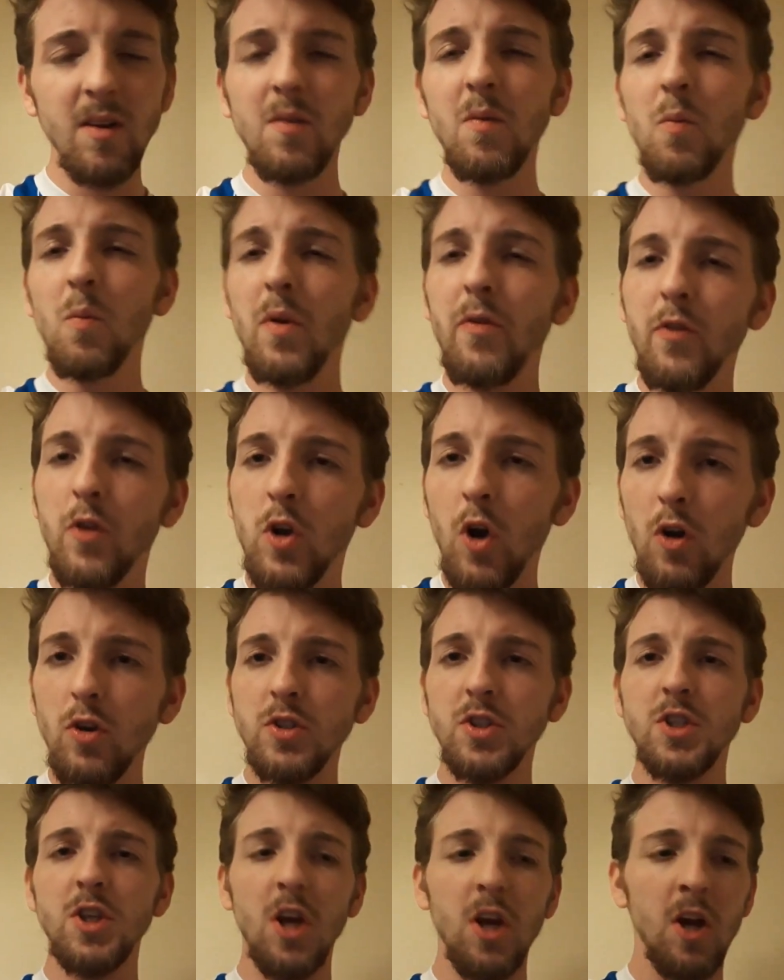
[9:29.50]
we've got
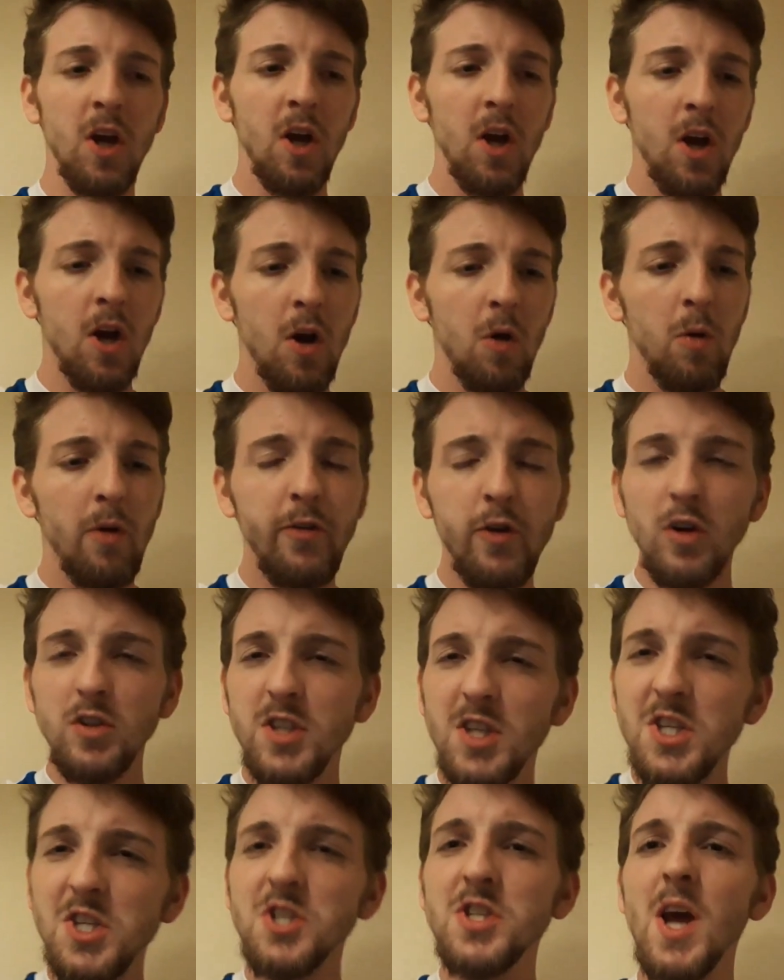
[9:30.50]
to
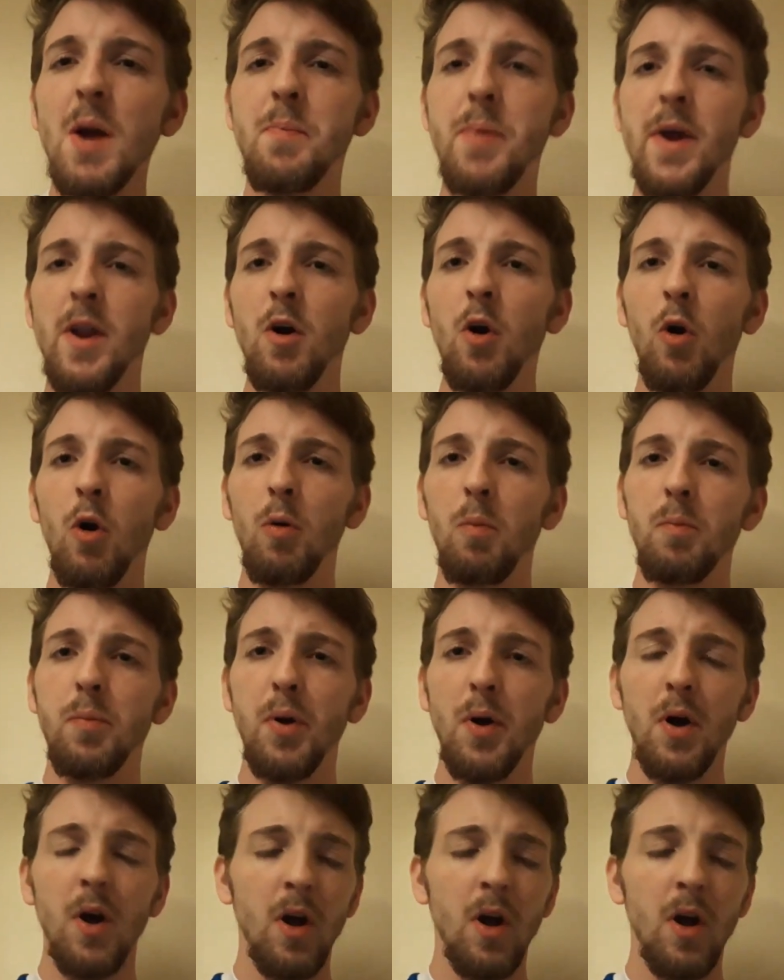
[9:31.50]
step it up.